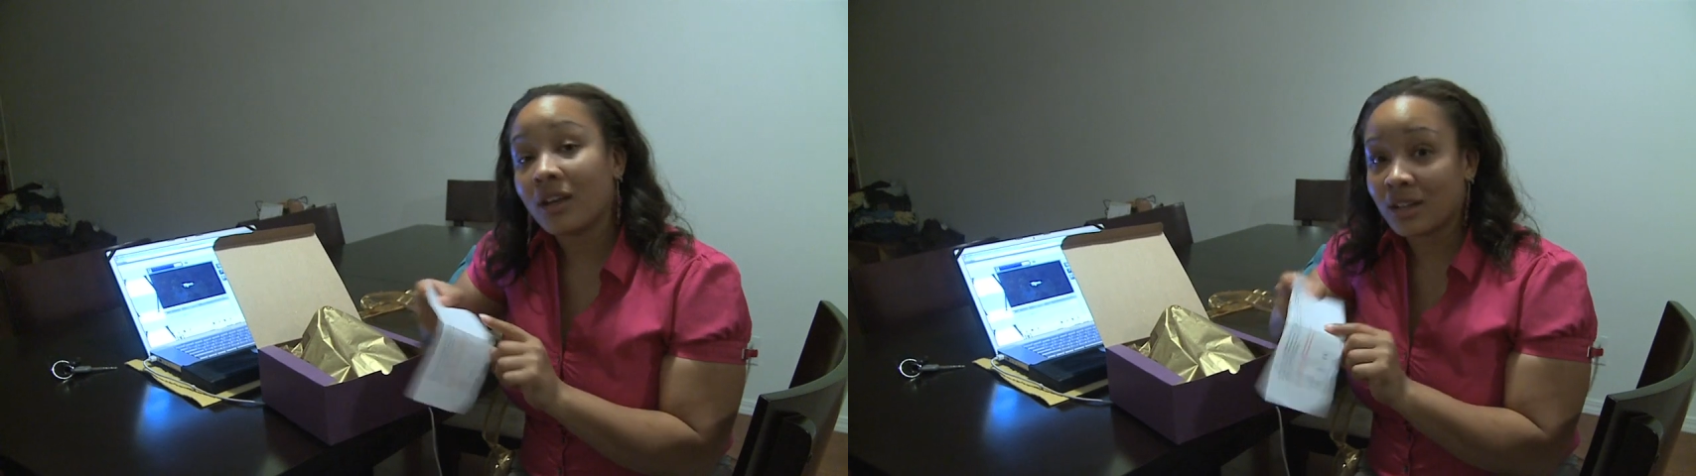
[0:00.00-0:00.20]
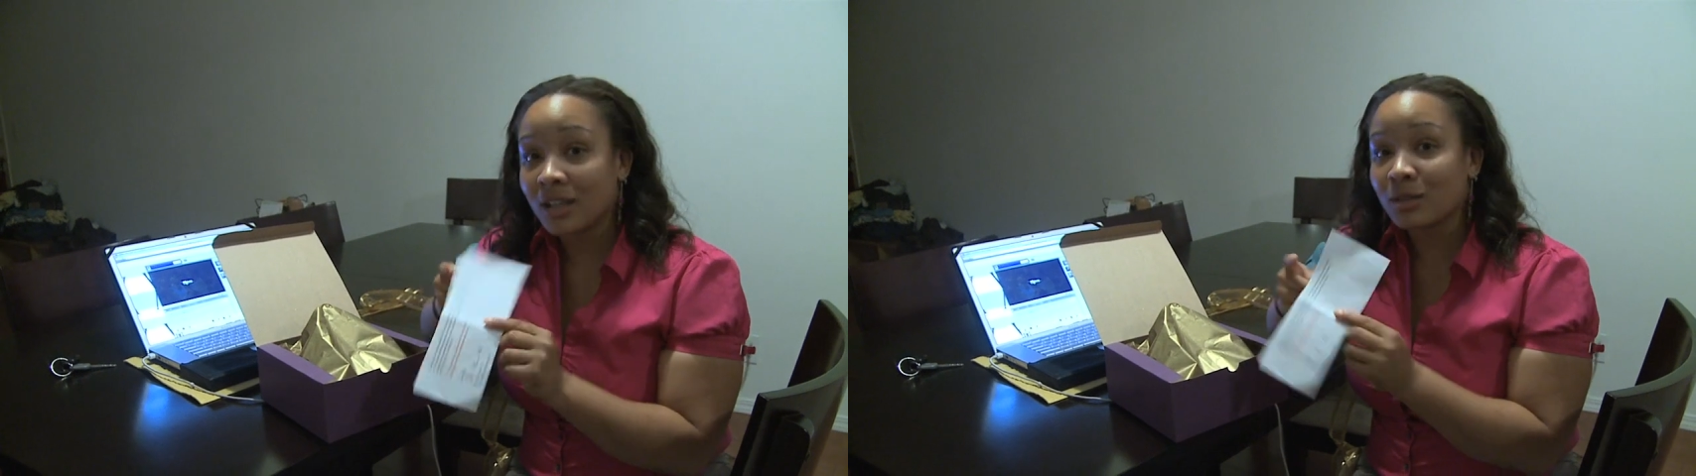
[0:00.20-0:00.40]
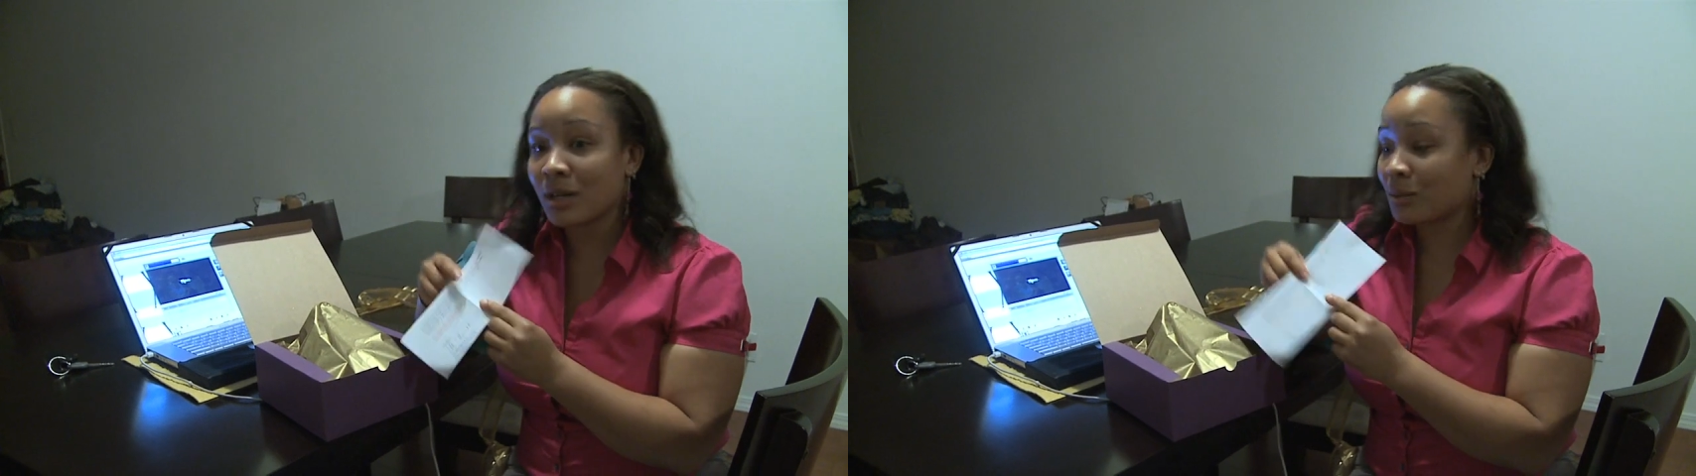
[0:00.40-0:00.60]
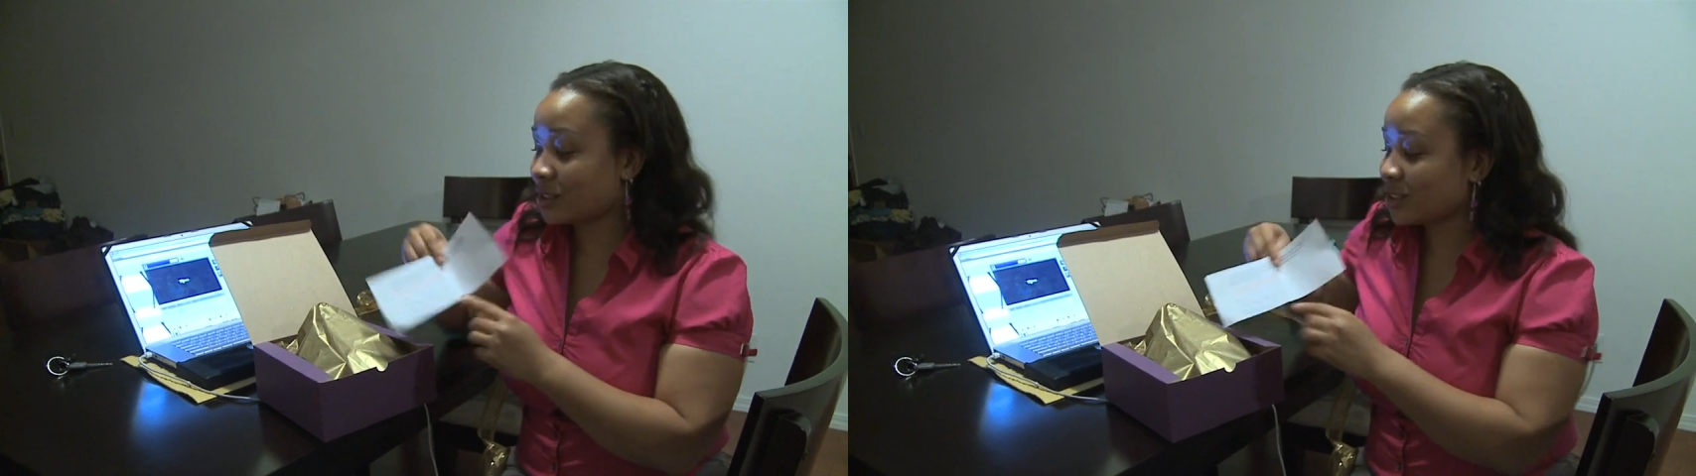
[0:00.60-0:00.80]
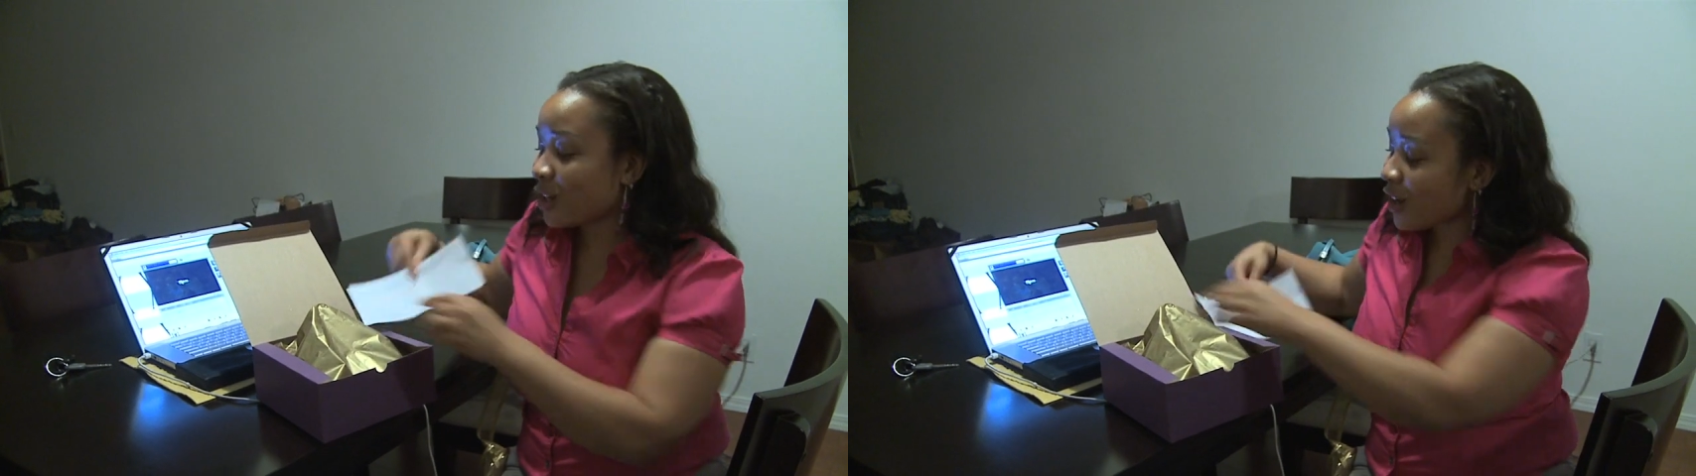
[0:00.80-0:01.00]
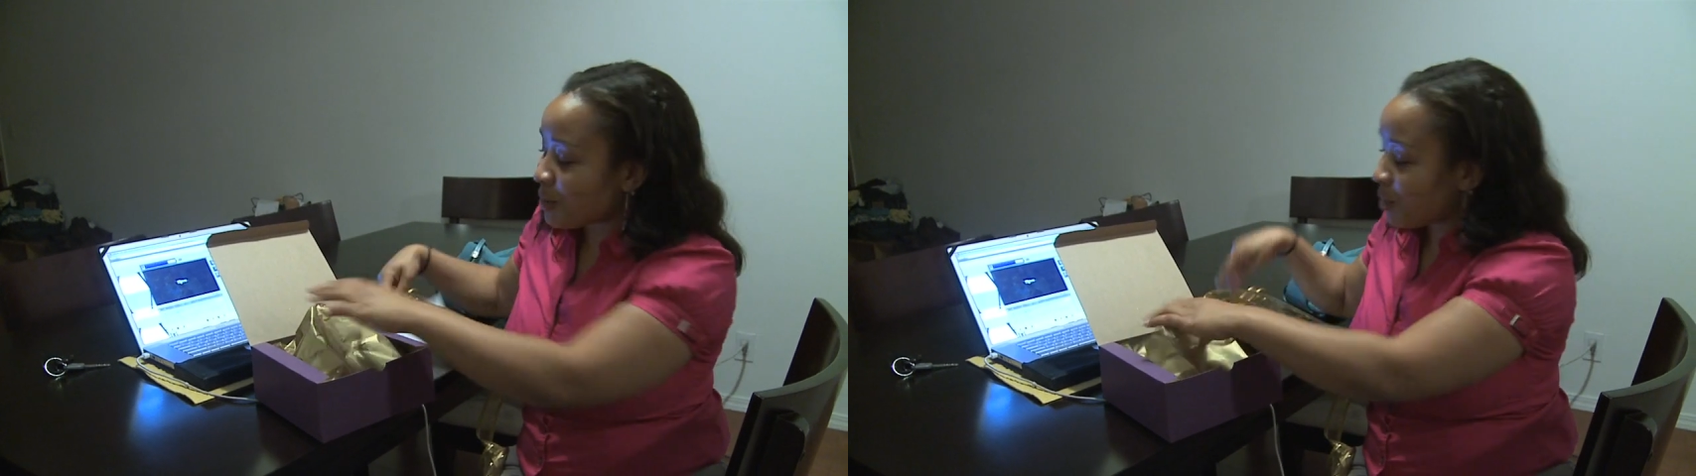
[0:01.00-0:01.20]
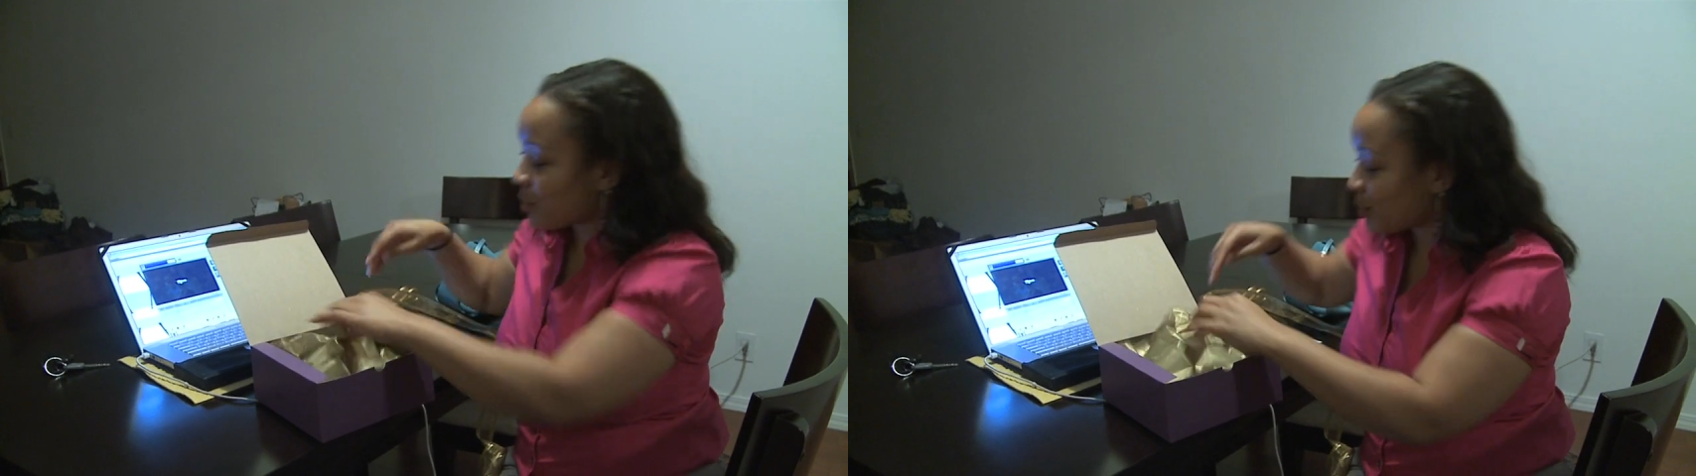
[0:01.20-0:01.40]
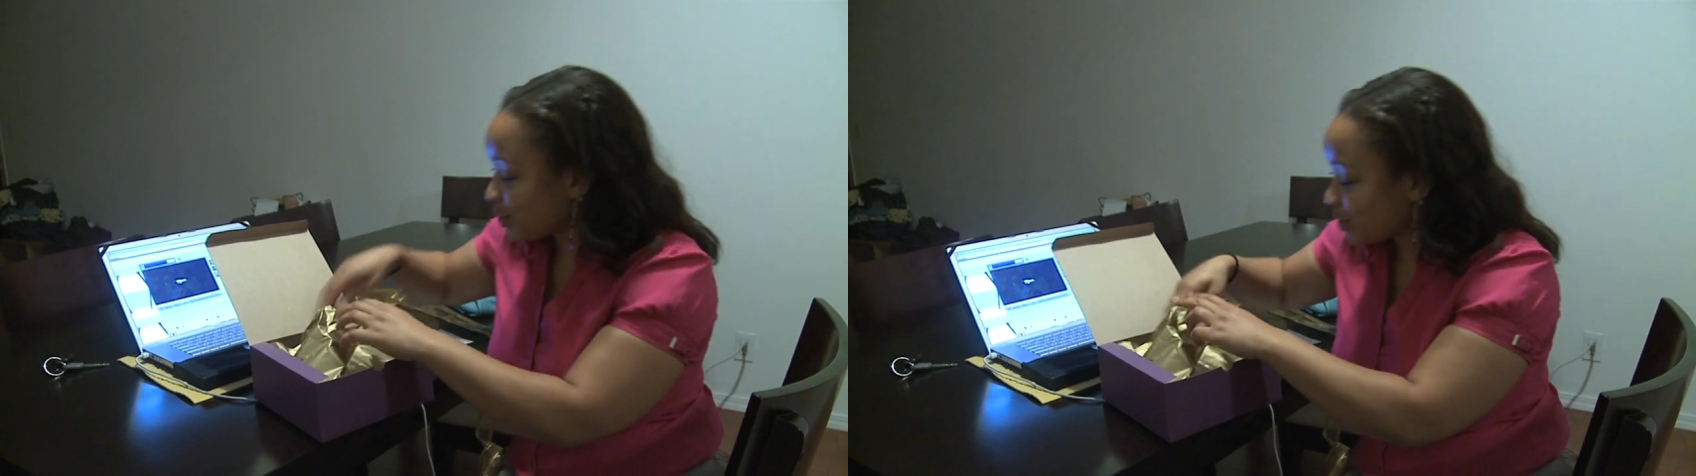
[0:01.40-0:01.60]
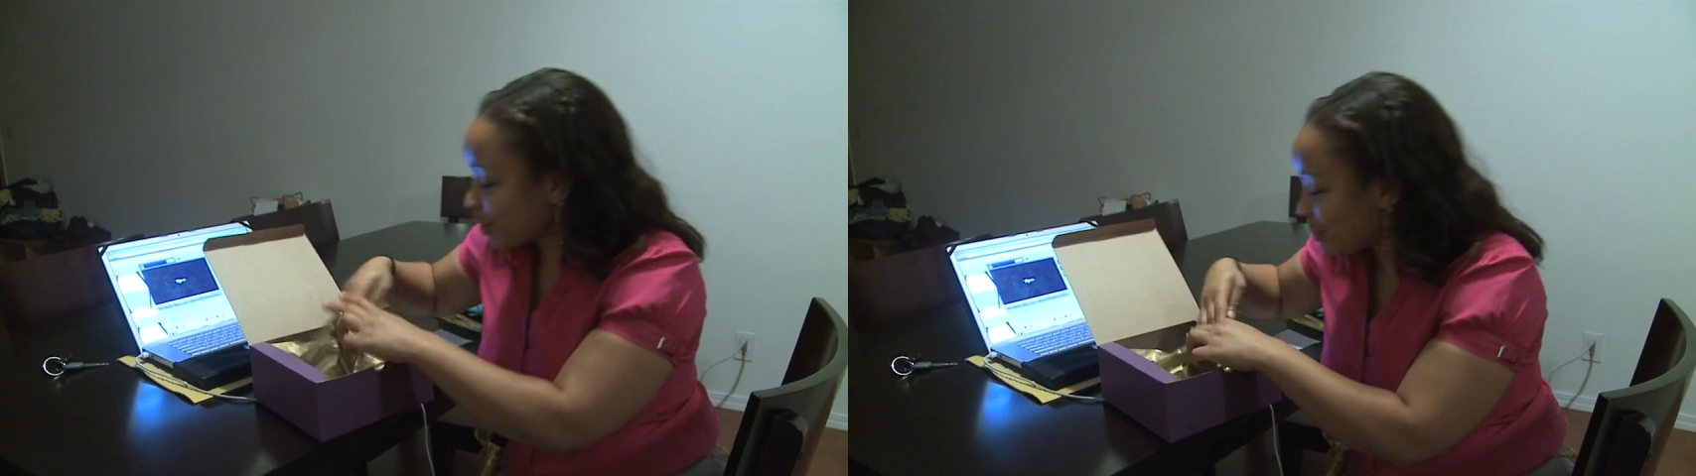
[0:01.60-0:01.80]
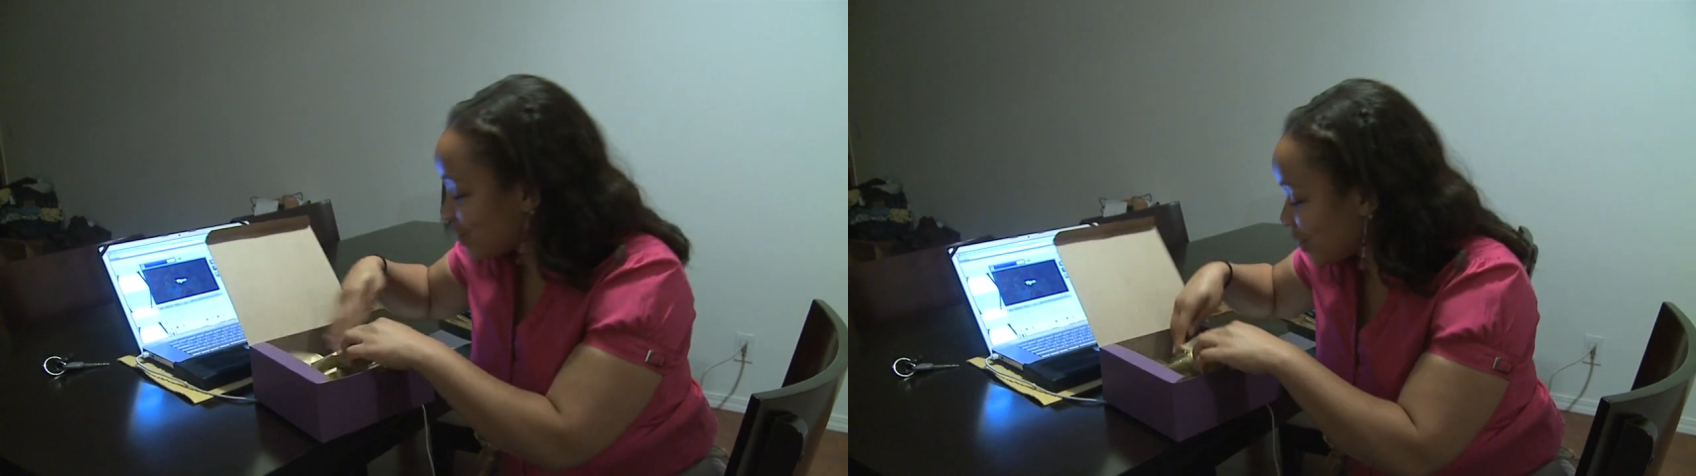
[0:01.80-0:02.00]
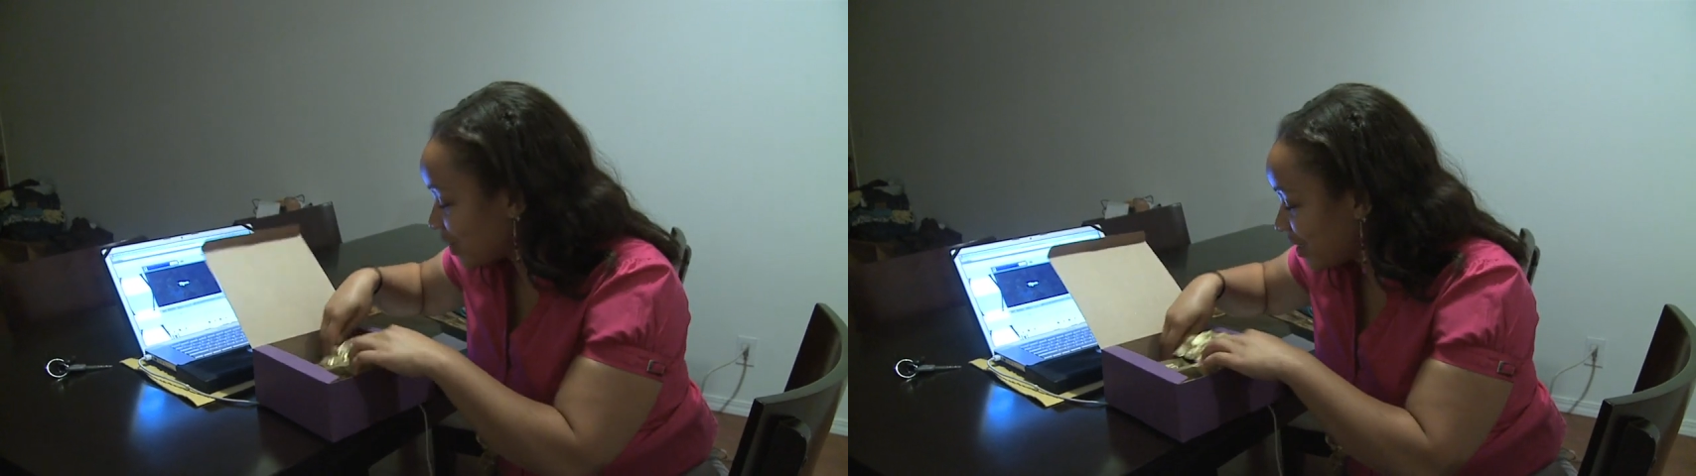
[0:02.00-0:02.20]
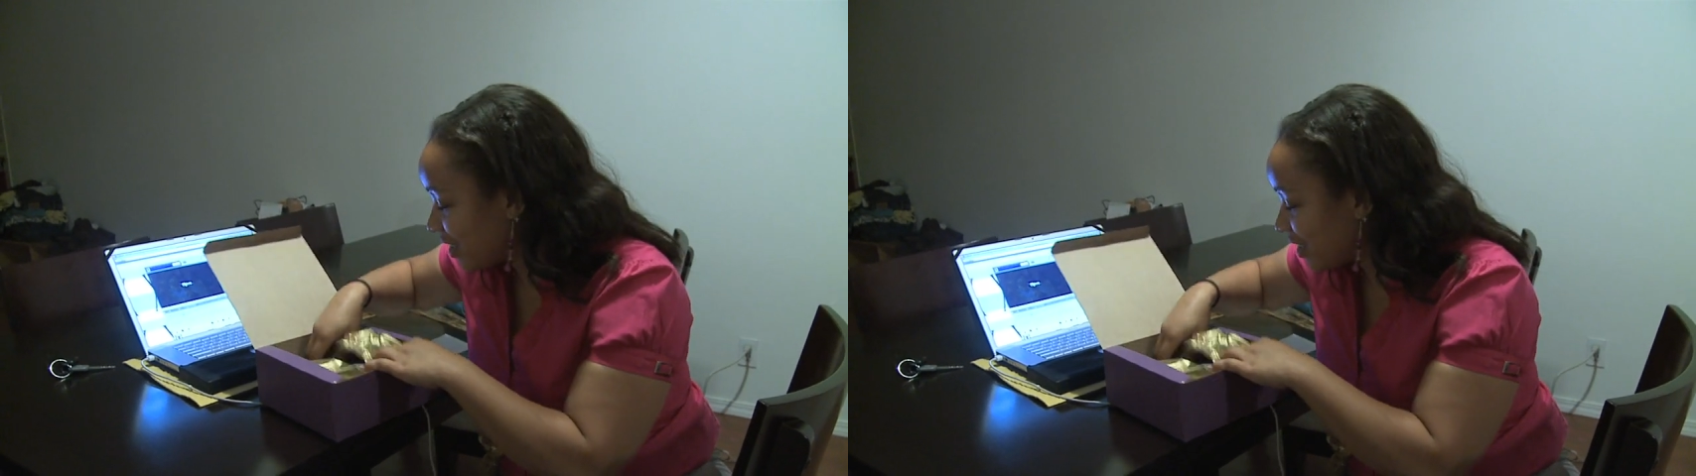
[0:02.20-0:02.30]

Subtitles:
And that's what I was just talking about. So let me see.